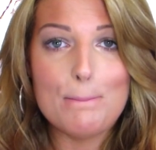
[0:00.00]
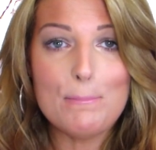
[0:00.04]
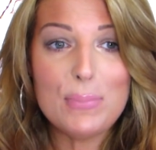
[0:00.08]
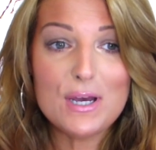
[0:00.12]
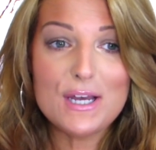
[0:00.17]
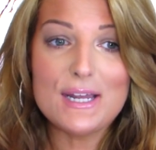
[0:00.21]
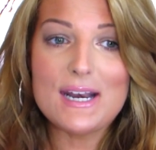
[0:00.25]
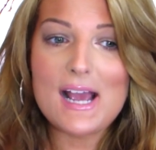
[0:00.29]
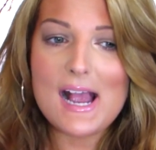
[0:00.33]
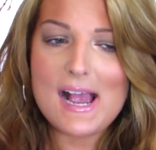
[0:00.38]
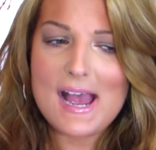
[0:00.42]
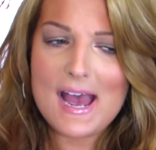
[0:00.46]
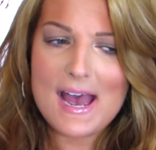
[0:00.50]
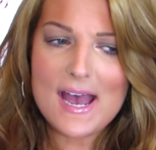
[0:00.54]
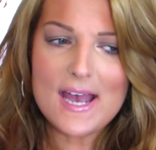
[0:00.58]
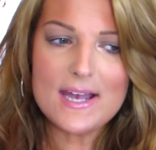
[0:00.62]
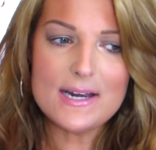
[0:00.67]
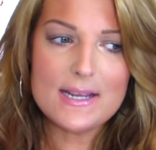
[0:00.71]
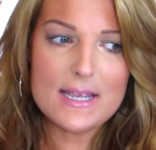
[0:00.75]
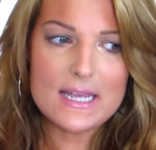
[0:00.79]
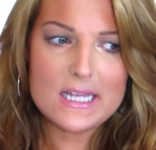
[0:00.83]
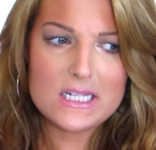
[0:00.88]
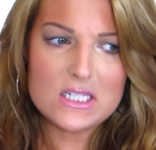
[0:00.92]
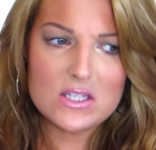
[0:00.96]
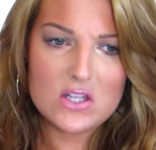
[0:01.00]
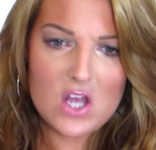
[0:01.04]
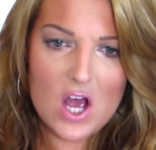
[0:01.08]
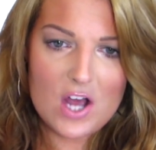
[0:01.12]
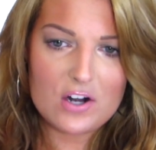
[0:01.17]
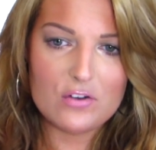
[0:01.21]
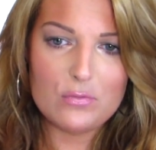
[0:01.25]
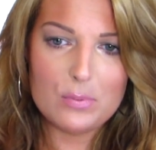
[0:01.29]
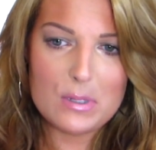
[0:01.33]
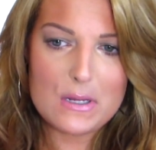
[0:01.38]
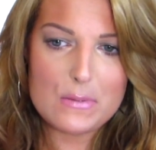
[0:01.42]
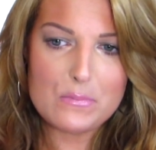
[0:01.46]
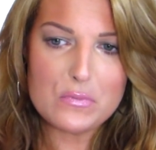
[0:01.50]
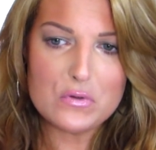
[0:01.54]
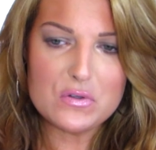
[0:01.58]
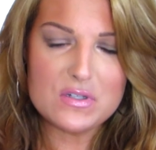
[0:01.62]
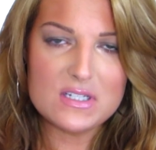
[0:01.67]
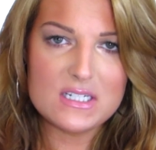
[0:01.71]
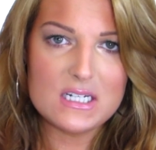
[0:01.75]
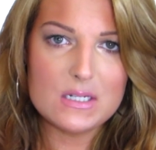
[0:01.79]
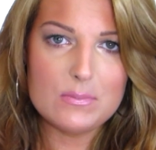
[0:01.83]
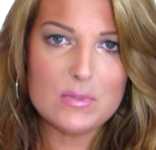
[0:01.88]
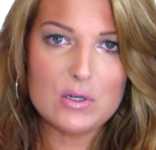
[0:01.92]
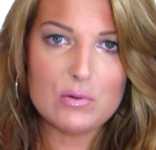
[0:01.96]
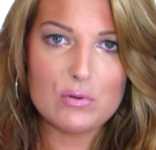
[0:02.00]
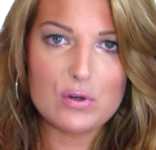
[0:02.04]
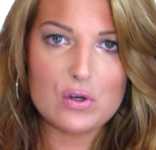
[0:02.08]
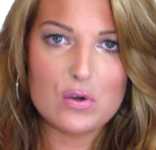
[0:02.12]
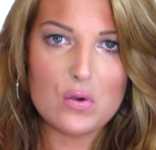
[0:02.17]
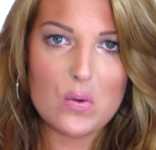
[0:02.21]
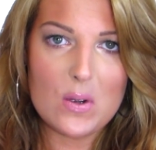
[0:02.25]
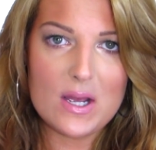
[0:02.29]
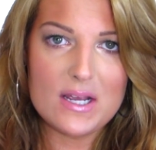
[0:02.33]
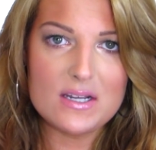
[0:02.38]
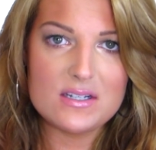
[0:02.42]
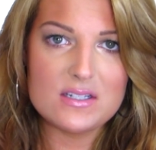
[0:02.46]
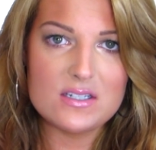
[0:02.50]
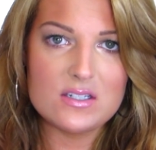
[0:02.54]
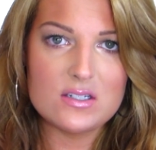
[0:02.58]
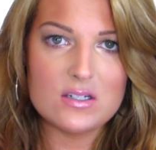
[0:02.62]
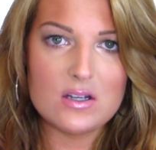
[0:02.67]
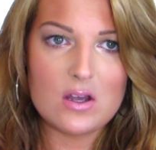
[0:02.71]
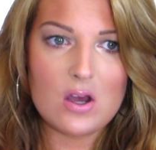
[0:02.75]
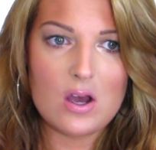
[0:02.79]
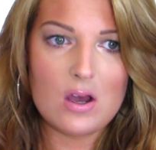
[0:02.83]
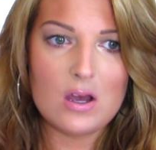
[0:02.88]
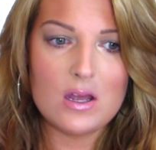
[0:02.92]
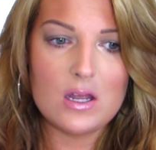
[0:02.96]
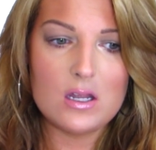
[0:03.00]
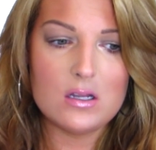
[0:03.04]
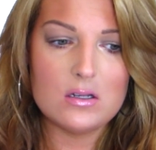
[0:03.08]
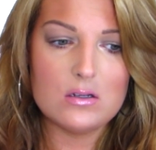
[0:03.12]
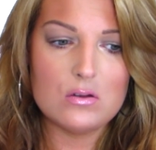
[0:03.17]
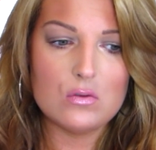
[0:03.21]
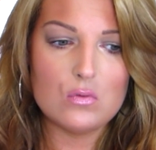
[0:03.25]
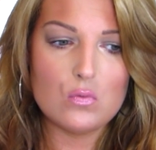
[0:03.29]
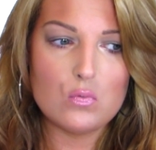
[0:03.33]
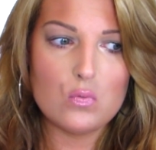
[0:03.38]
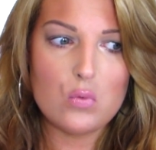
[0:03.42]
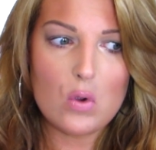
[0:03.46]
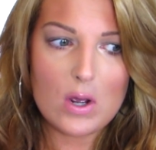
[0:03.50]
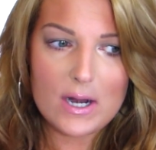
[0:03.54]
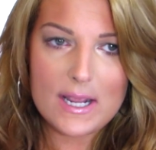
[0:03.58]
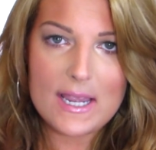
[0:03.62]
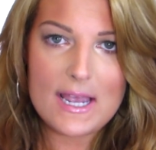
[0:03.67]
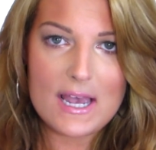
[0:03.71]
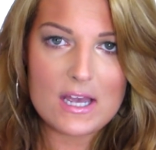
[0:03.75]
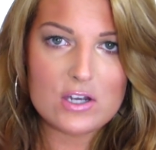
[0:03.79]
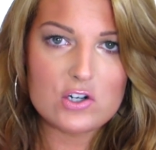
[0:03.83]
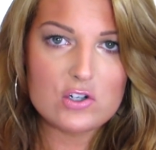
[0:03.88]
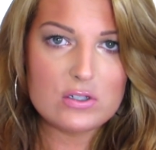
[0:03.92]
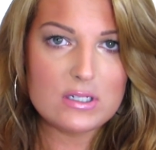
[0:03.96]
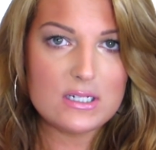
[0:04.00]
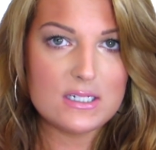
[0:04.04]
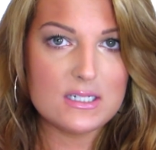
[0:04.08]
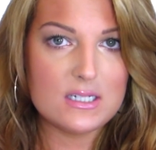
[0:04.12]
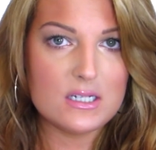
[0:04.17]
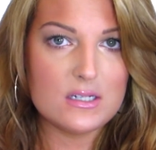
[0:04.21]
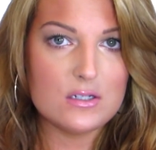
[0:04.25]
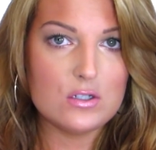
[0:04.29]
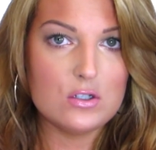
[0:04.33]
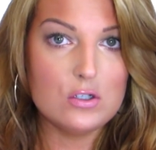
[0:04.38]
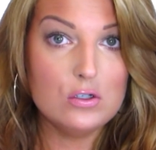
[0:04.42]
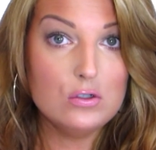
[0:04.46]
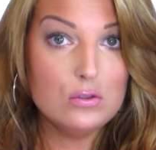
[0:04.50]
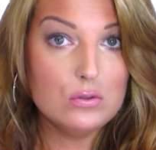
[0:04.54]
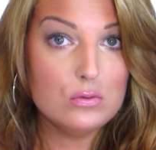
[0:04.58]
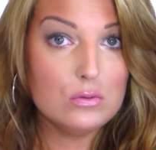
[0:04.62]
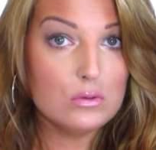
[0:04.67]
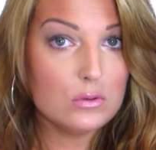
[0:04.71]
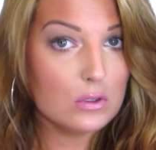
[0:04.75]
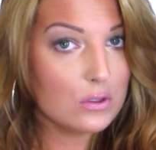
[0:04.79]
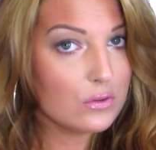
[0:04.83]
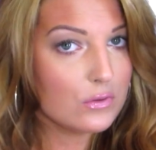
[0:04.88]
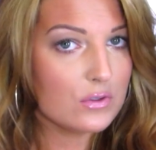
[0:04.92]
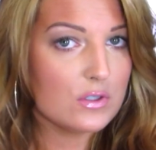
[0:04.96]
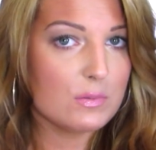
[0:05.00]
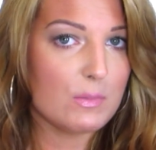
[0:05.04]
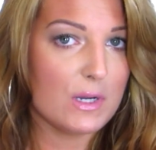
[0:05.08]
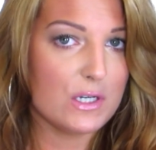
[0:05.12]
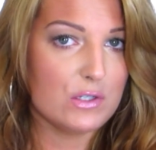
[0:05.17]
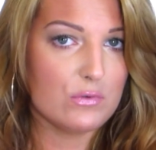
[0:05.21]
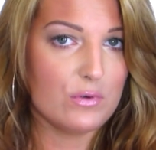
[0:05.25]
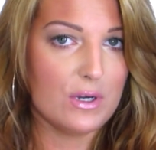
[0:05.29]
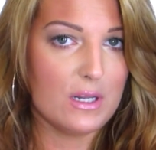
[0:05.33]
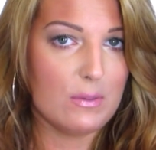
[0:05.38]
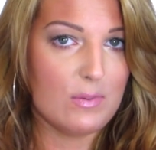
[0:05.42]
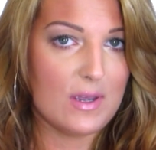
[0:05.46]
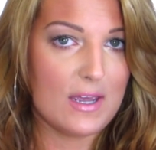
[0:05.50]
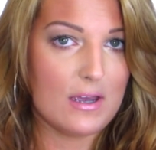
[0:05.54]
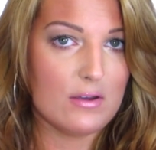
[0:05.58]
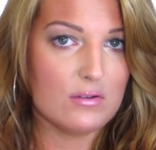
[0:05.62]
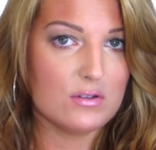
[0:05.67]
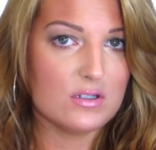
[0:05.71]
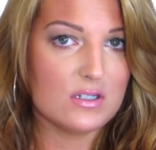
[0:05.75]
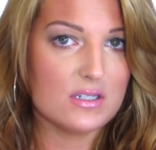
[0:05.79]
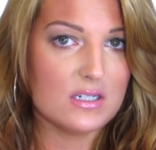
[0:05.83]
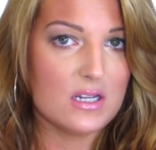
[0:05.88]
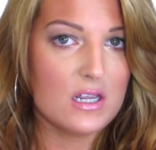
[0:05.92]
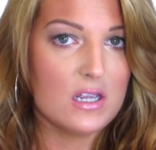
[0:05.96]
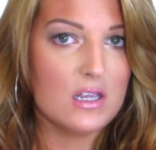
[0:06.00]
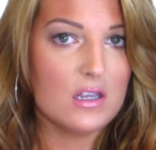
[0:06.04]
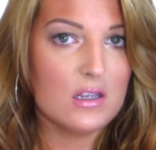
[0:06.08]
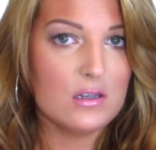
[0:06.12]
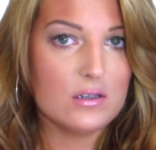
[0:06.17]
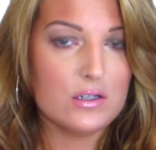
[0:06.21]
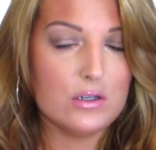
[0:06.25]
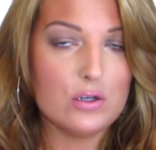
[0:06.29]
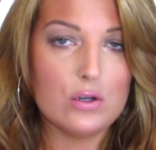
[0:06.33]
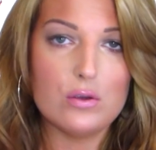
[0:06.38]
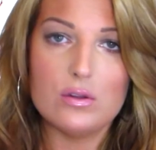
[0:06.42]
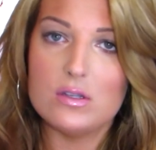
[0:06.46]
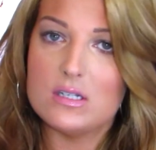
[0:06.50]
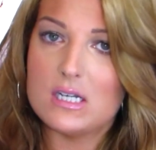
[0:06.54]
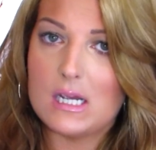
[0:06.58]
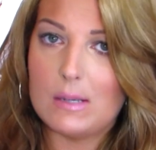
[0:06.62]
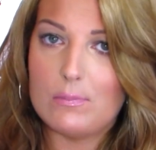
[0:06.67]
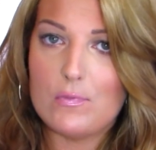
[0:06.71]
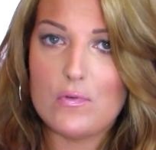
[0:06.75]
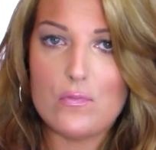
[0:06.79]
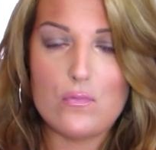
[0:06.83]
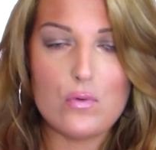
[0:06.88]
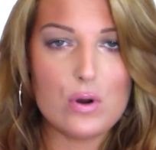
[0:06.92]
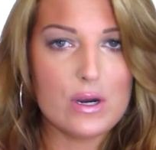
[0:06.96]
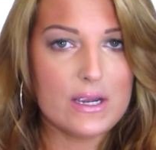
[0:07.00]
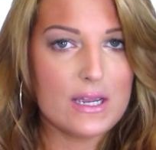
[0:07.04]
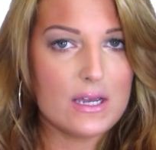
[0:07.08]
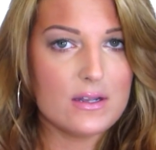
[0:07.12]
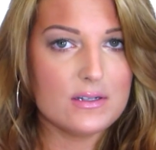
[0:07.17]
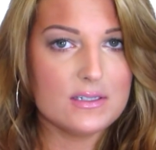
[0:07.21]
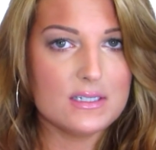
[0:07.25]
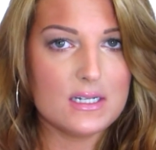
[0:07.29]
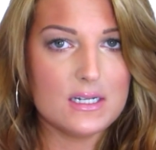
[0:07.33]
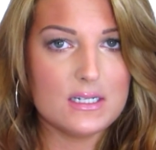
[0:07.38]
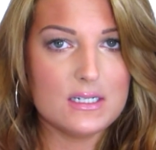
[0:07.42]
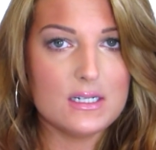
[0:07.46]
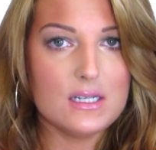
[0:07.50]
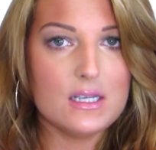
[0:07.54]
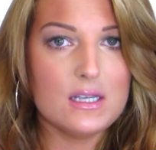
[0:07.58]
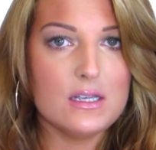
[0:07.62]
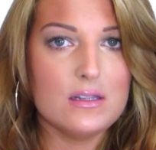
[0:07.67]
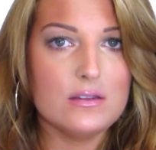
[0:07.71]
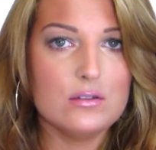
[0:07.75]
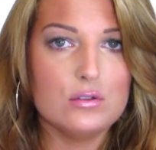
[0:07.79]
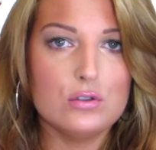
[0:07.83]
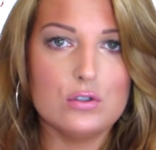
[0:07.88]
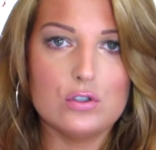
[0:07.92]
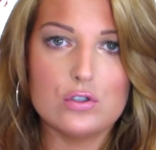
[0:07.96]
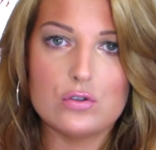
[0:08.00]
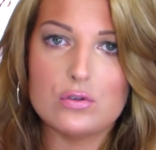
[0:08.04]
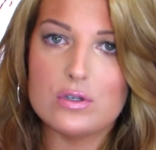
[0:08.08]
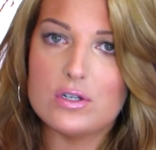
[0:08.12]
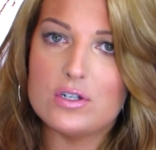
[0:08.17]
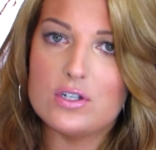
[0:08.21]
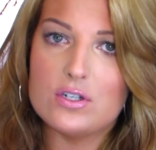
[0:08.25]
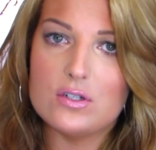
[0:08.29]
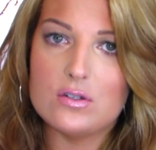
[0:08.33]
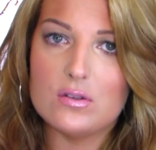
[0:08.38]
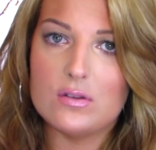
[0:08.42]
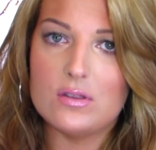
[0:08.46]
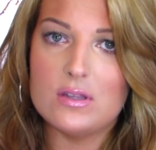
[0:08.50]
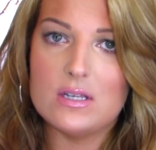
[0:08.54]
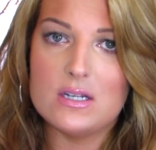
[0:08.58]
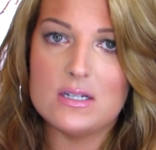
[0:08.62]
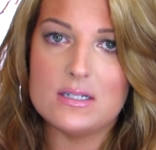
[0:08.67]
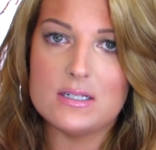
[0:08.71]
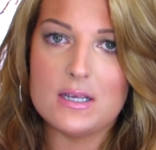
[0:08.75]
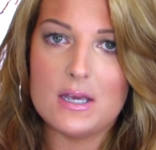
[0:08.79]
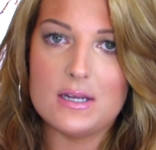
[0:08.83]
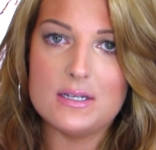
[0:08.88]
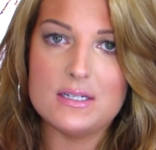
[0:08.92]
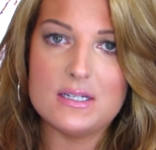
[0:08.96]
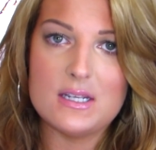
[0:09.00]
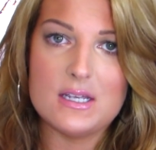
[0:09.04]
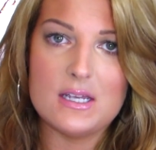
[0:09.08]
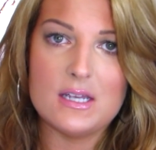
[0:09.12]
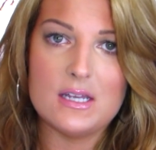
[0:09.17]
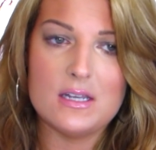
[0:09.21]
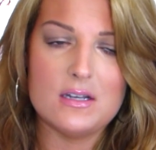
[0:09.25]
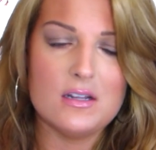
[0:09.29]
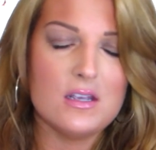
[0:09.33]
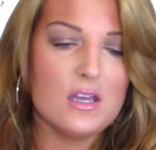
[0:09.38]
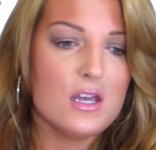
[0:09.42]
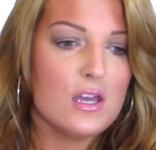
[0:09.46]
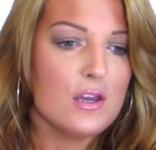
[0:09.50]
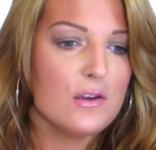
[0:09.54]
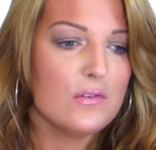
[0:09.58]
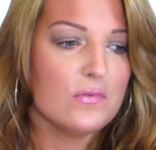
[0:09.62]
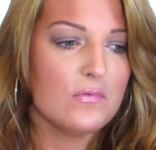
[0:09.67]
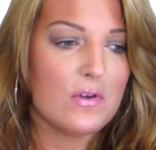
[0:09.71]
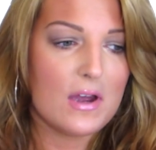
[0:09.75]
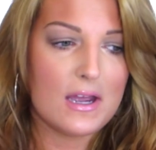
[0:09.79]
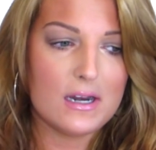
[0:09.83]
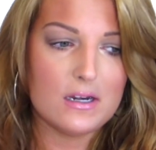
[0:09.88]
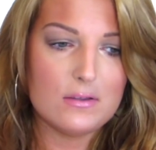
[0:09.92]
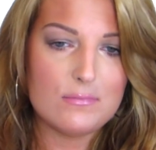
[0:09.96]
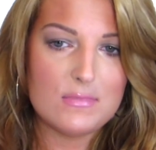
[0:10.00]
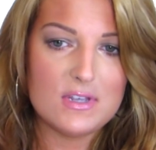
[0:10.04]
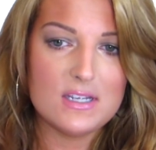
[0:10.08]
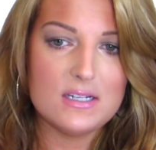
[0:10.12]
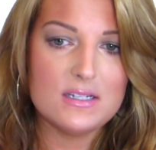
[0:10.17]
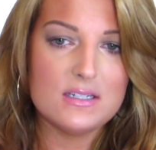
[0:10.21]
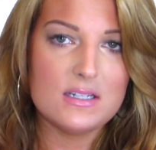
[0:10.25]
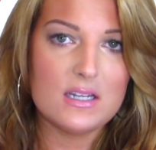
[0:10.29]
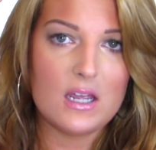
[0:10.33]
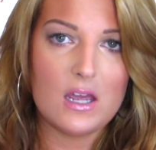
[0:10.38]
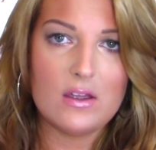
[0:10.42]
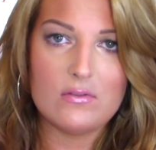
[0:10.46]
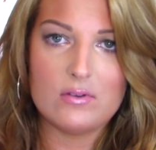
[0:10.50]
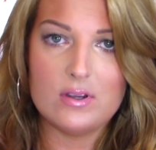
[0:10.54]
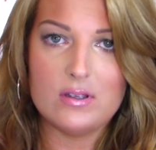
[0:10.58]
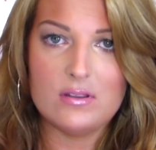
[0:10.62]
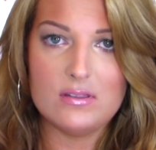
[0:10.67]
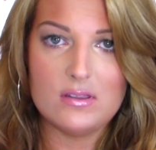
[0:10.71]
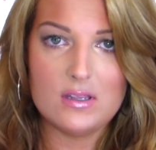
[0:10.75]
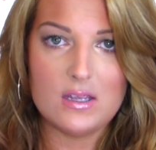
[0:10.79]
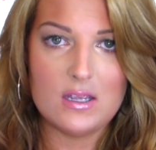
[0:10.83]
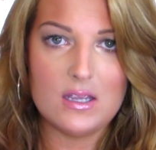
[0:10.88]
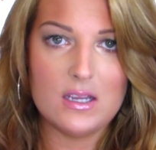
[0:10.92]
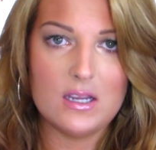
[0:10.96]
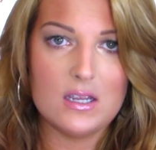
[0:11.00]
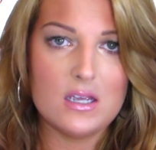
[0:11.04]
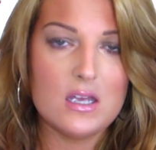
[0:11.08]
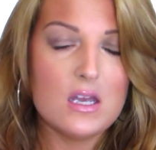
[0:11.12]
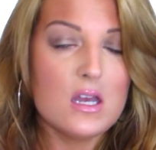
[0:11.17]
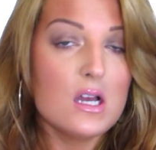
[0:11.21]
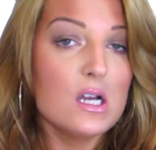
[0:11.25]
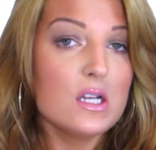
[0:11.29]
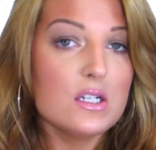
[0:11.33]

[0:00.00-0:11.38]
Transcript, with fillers: But I had a lot of people send me requests on what I actually did to lose my 20 pounds. You know, the type of workouts I did, the nutritional things I did, vitamins, everything.